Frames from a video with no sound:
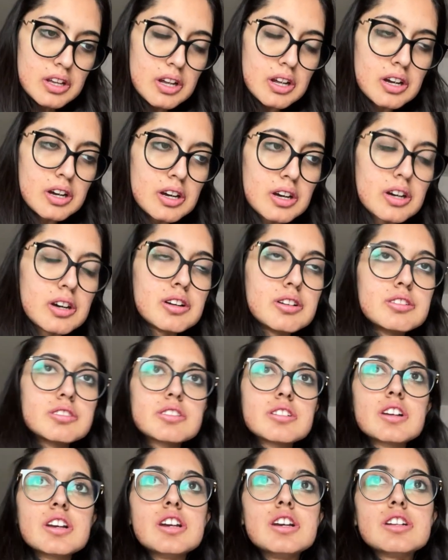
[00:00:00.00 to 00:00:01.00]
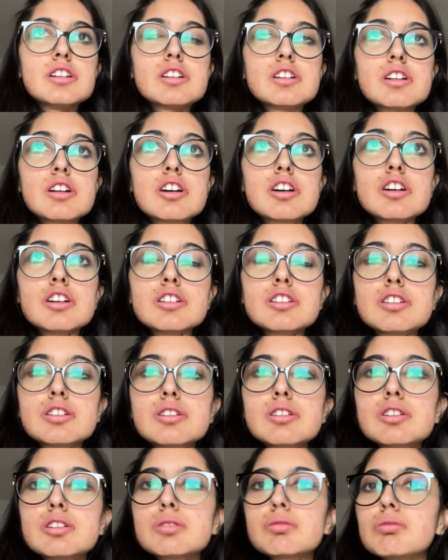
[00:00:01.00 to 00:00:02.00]
Um, it hurts
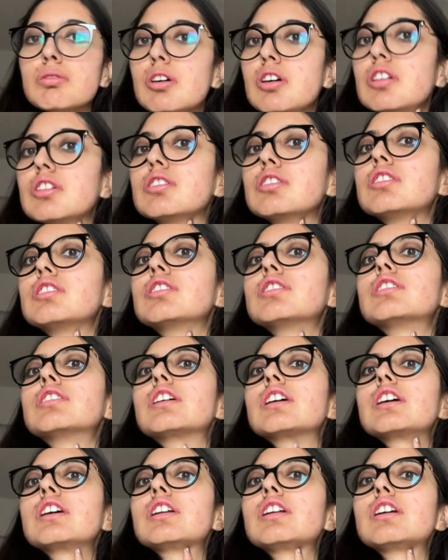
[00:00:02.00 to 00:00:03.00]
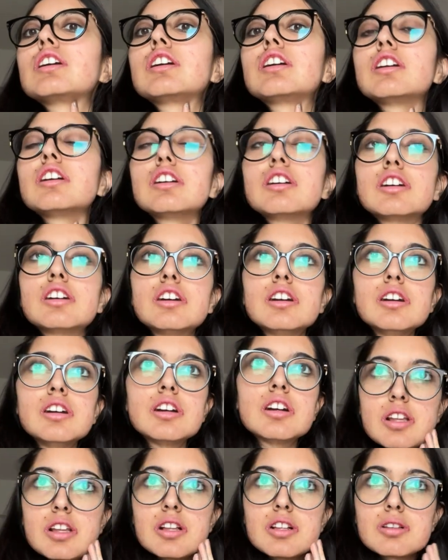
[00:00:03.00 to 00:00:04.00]
to swallow right here.
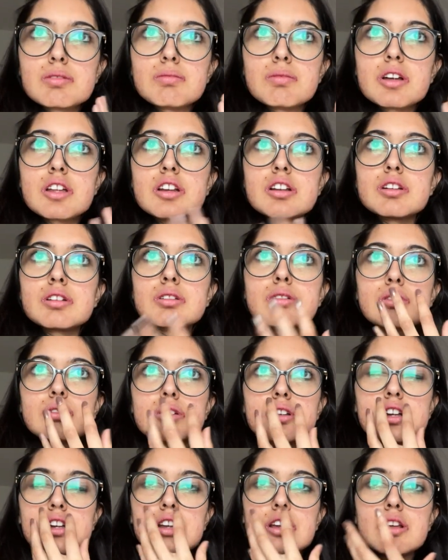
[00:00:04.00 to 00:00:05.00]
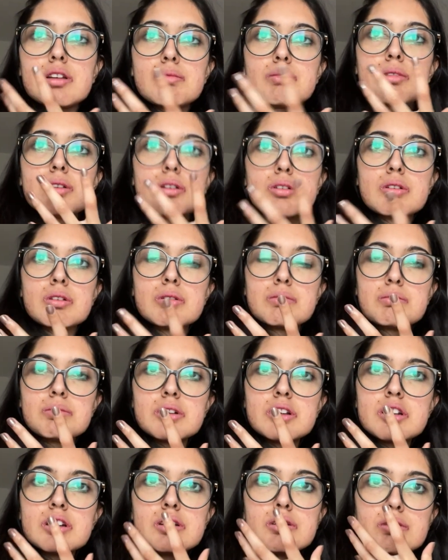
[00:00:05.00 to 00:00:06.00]
It's better to like keep it
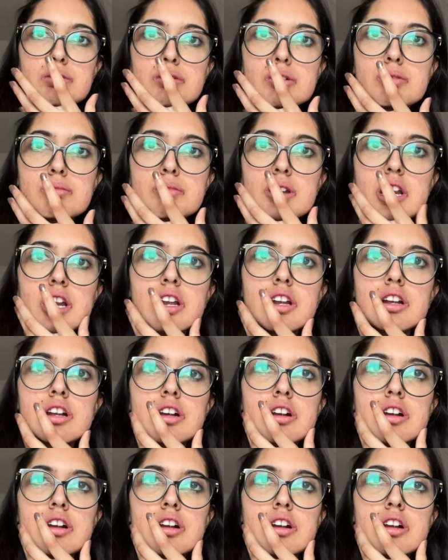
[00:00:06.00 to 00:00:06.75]
open for me